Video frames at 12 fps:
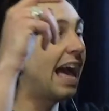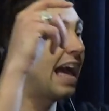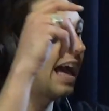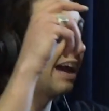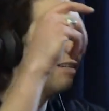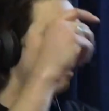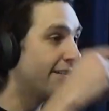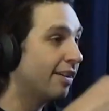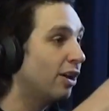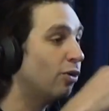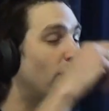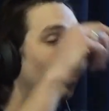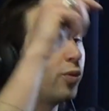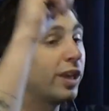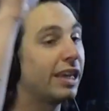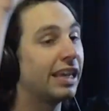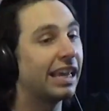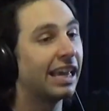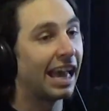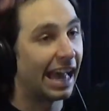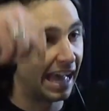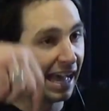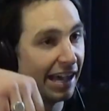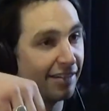have what we
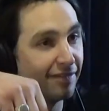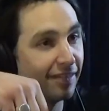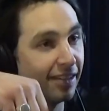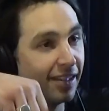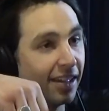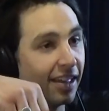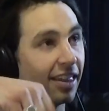have.